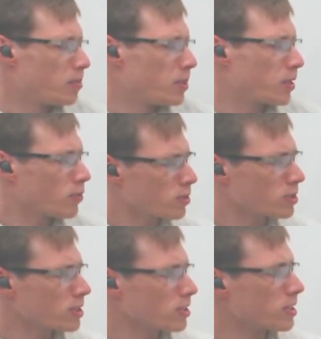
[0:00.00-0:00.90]
But
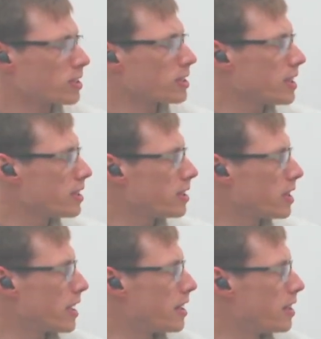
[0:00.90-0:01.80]
first, let's look at the data
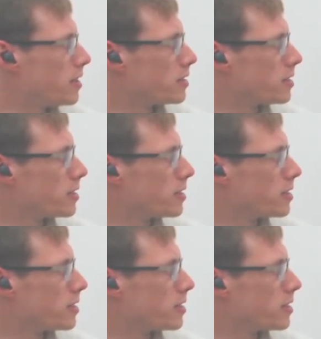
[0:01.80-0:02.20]
and